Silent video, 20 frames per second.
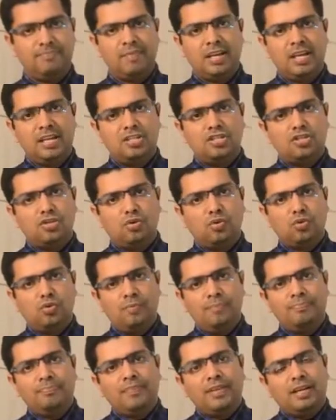
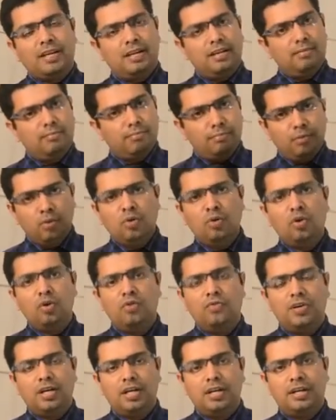So
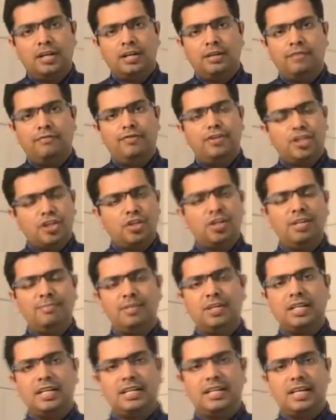moreover, visual
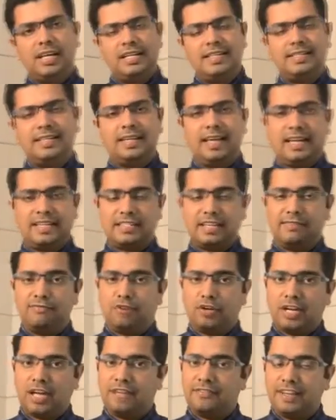merchandising, as
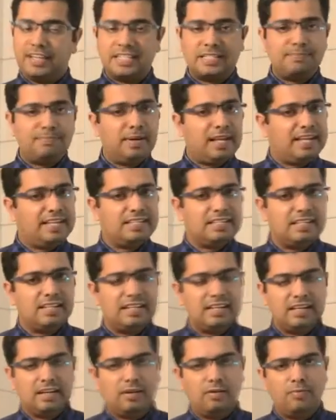what I have explained
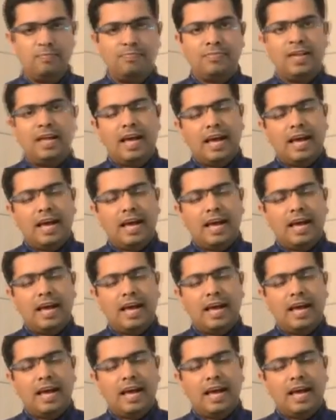till now,